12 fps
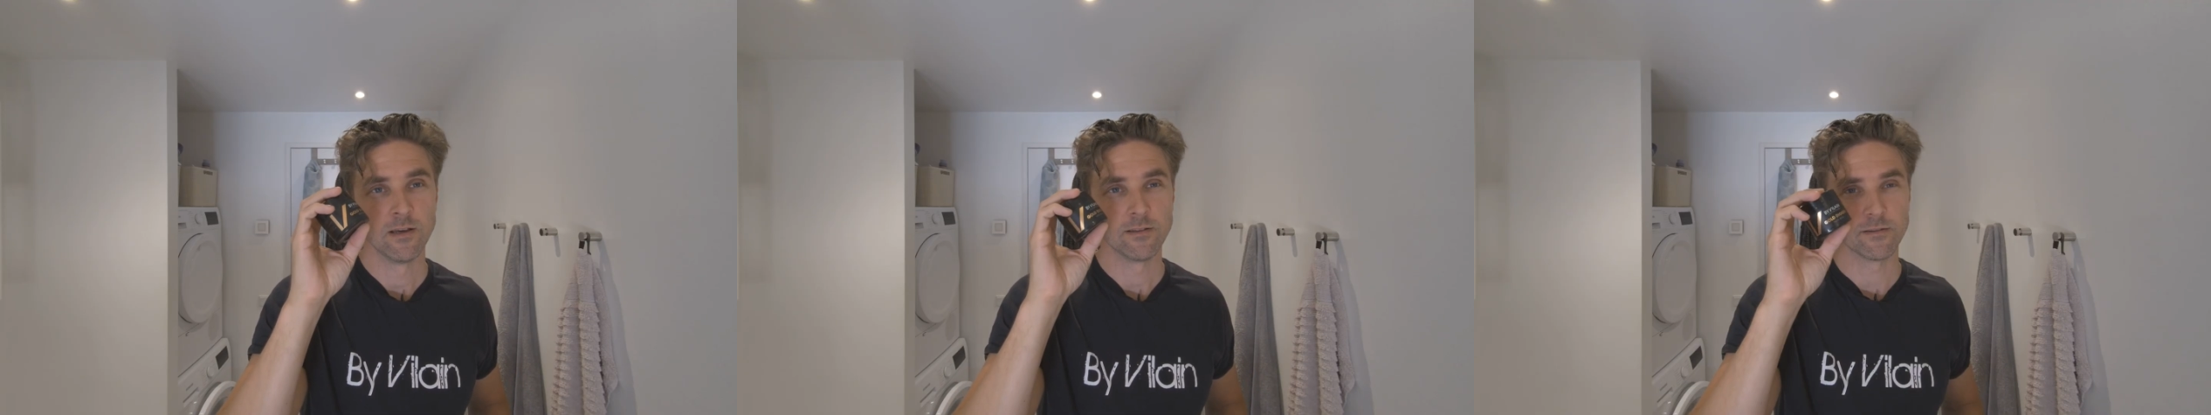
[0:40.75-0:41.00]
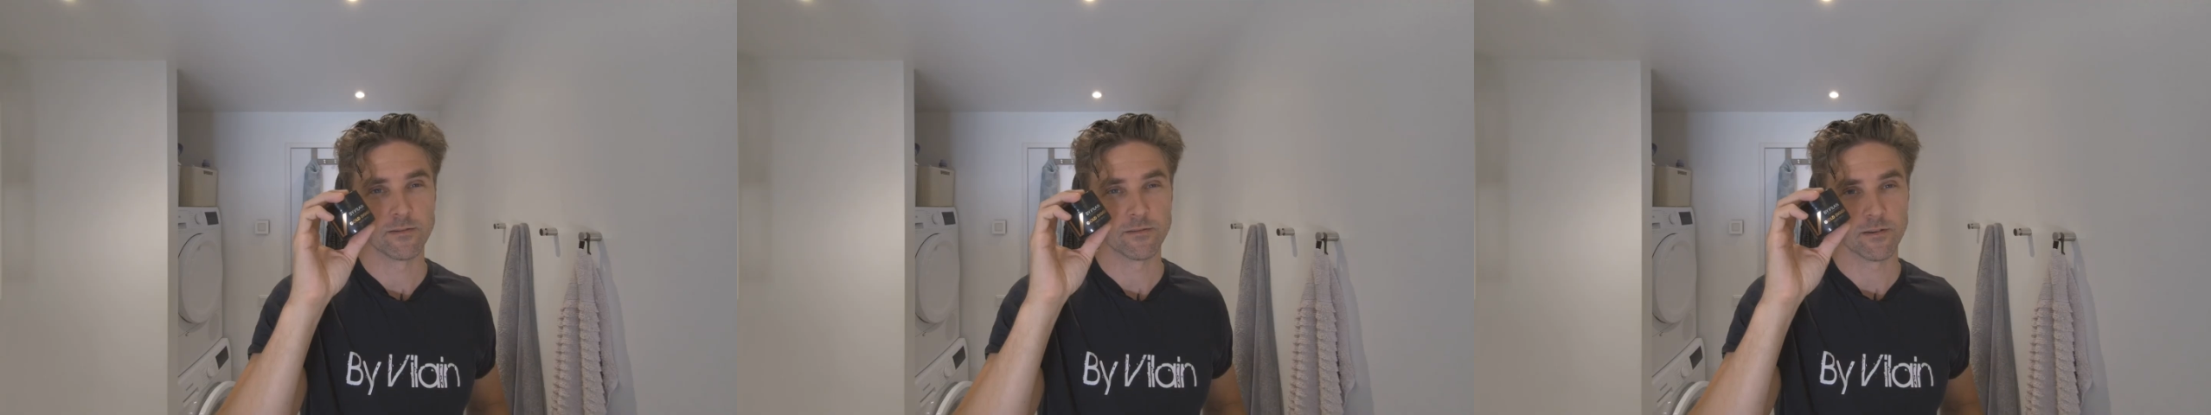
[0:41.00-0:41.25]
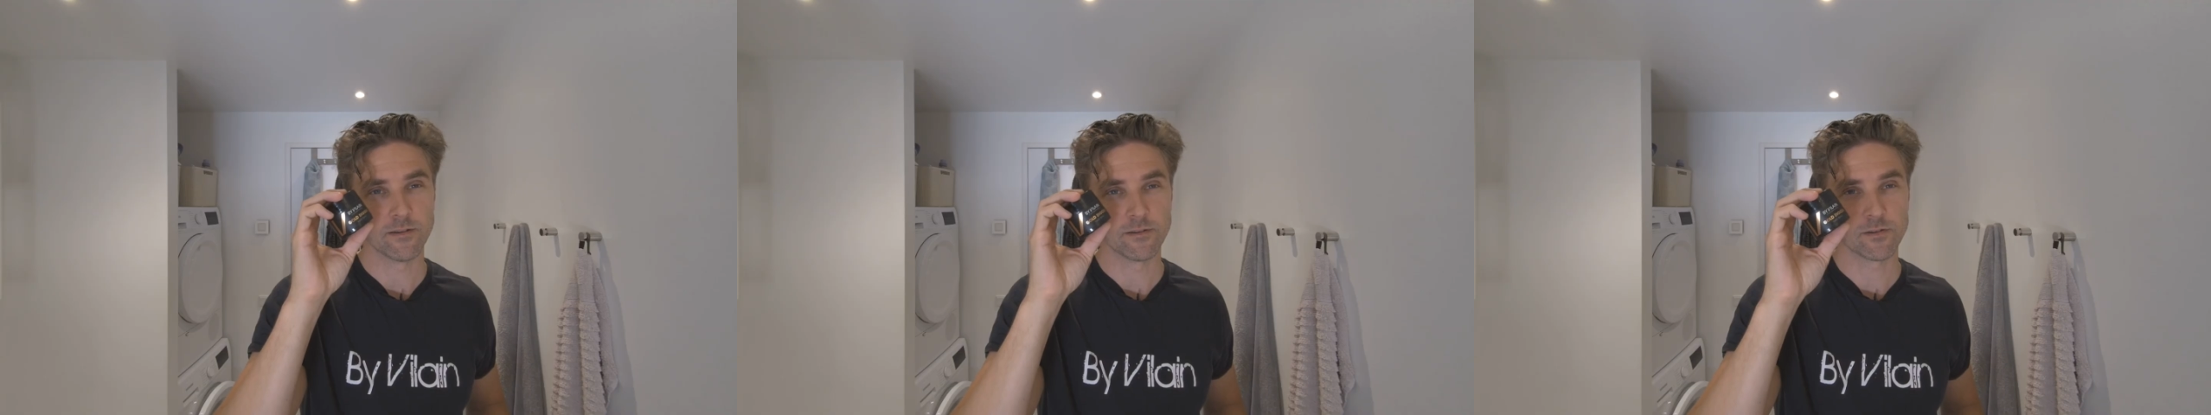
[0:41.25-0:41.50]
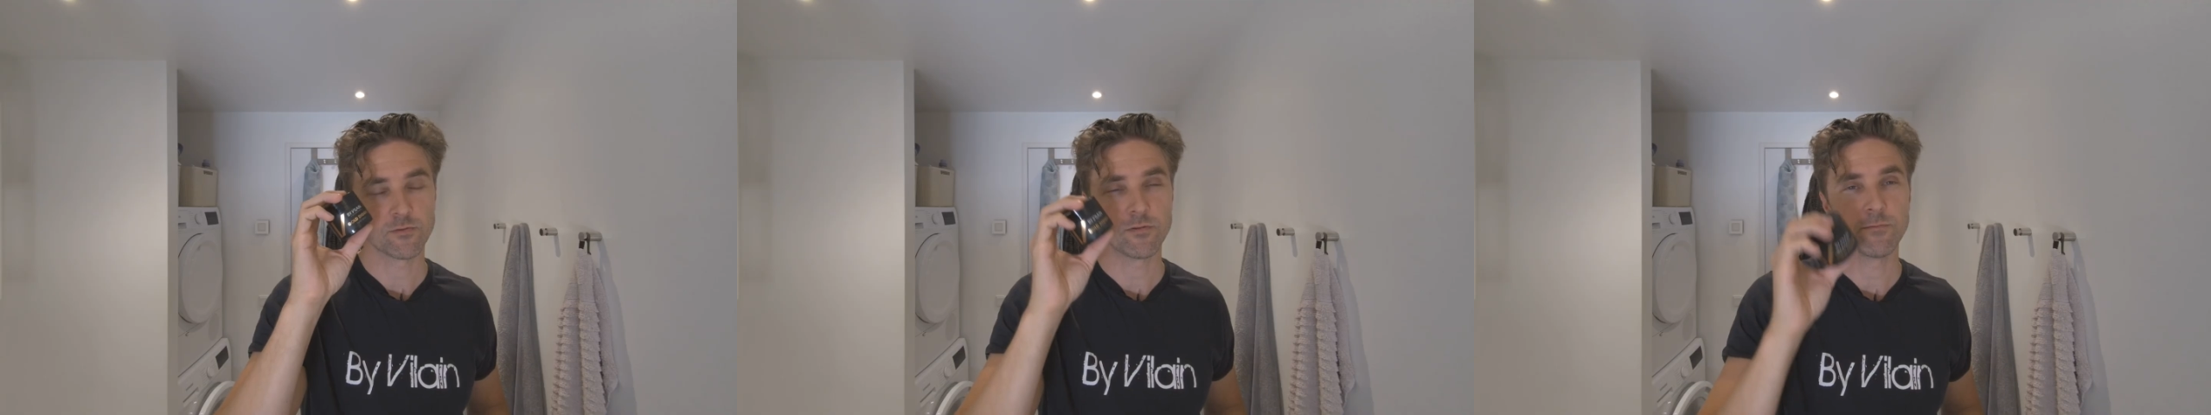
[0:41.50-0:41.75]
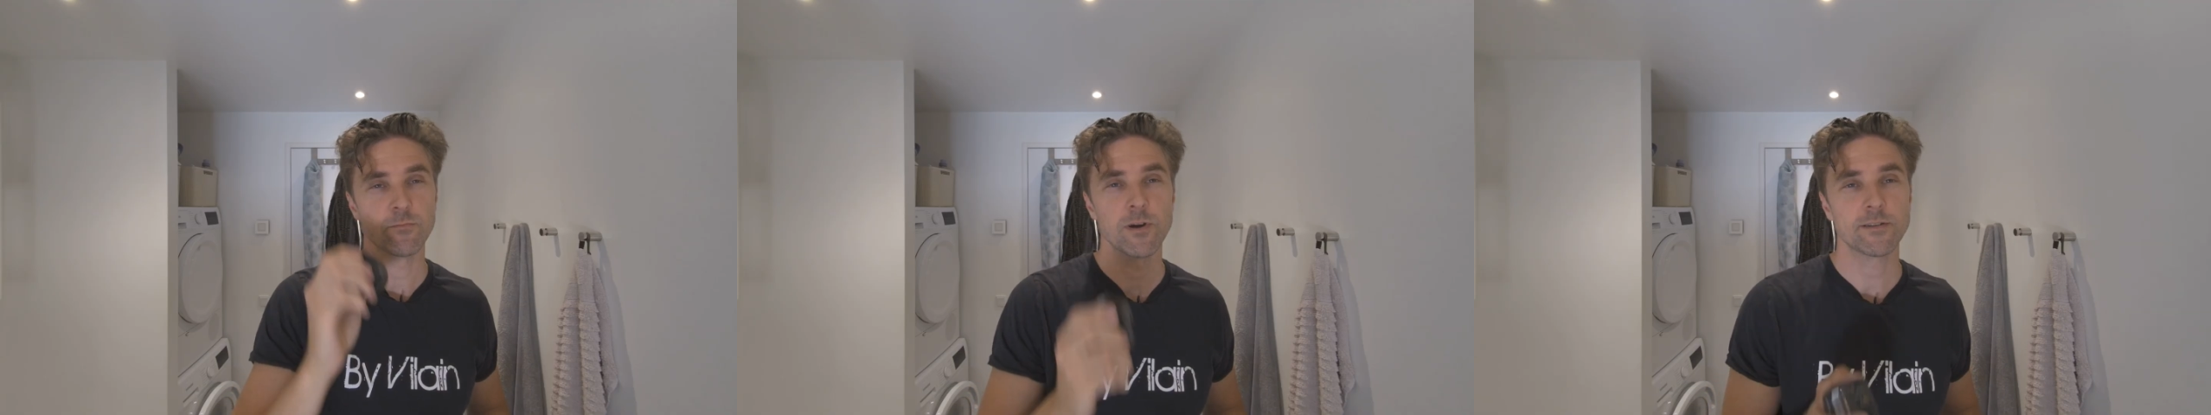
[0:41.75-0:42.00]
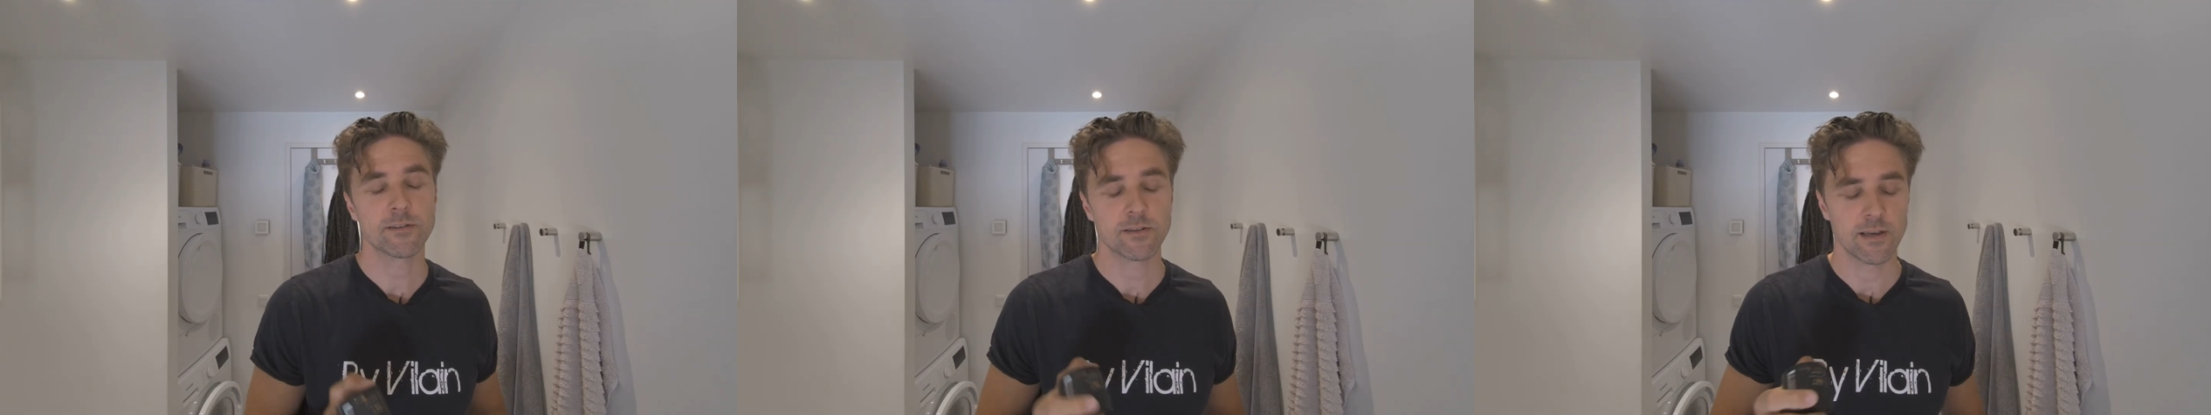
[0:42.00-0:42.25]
This is an extreme wax